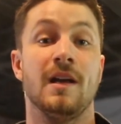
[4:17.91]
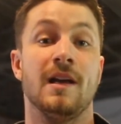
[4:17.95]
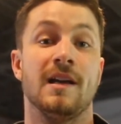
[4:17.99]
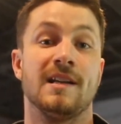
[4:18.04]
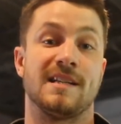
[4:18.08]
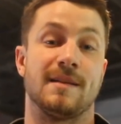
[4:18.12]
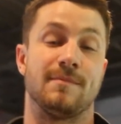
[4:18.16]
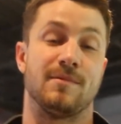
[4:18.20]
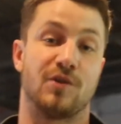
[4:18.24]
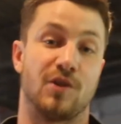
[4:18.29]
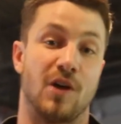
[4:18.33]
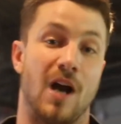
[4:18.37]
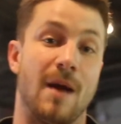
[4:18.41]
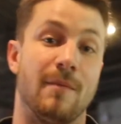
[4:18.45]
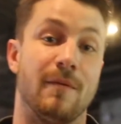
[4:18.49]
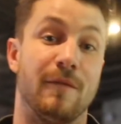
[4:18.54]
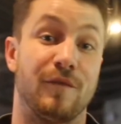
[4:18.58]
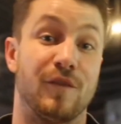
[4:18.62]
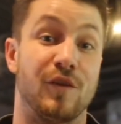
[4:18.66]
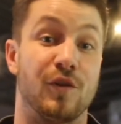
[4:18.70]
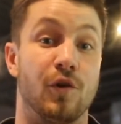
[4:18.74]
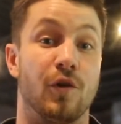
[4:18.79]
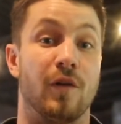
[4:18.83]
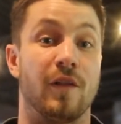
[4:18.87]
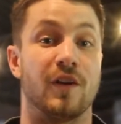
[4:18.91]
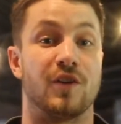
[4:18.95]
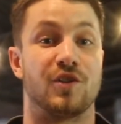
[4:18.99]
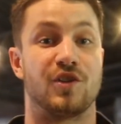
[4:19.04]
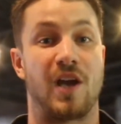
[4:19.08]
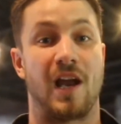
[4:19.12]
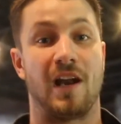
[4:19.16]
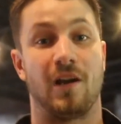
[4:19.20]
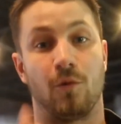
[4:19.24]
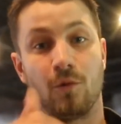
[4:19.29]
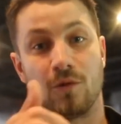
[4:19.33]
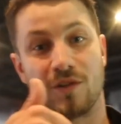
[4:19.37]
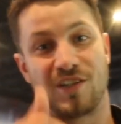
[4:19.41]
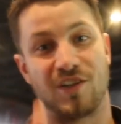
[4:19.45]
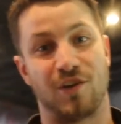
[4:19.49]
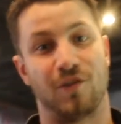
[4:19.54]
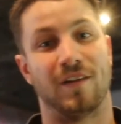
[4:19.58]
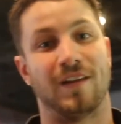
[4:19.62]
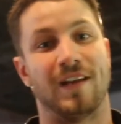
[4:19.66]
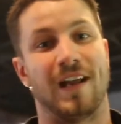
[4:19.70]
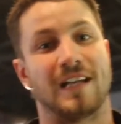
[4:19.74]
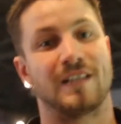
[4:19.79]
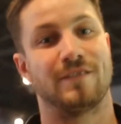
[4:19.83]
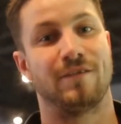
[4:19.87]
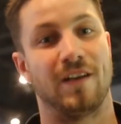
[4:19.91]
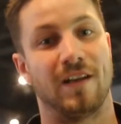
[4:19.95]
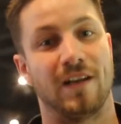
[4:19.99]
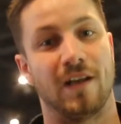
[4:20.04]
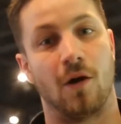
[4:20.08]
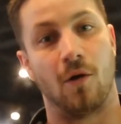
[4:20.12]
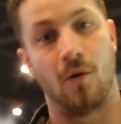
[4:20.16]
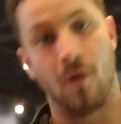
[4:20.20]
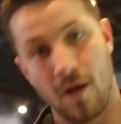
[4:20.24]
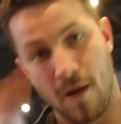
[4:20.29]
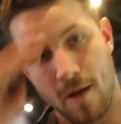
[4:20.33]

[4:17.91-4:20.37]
Subscribe if you're new to the channel. We'll see you in the next video.